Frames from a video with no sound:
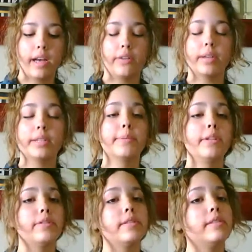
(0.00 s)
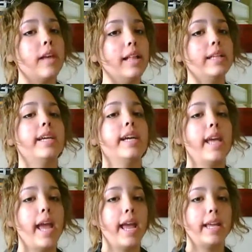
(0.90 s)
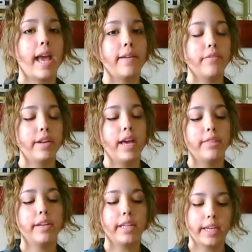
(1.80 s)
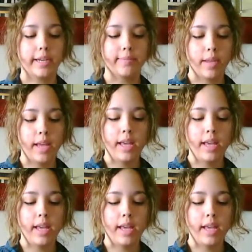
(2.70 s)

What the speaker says: condors produce a solitary egg every other year.